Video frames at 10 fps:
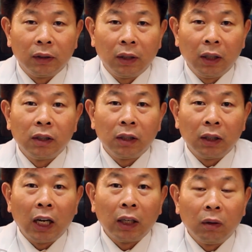it's a
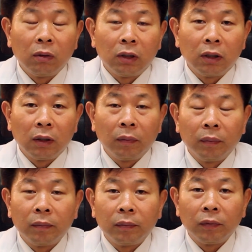diagnosis,
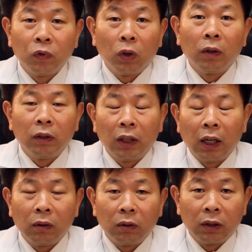one of the
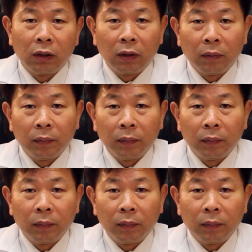diagnoses.